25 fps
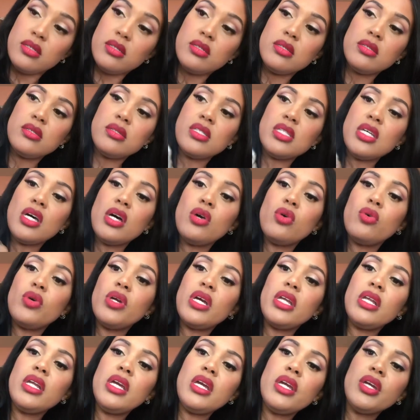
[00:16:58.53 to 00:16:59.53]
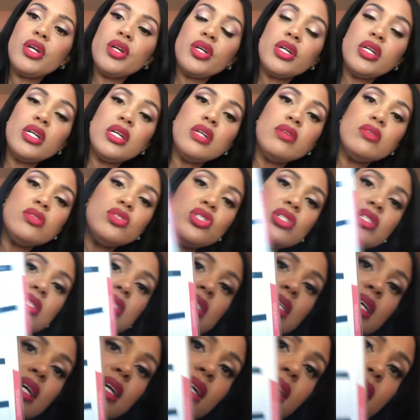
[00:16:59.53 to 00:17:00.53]
So in here, it just
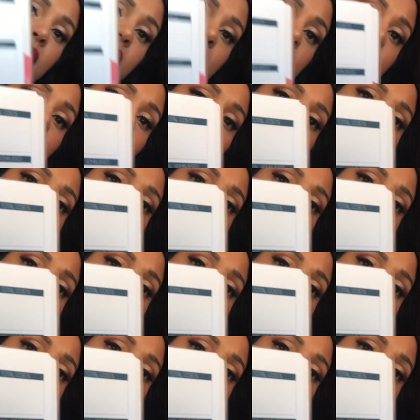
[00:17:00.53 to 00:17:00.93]
says like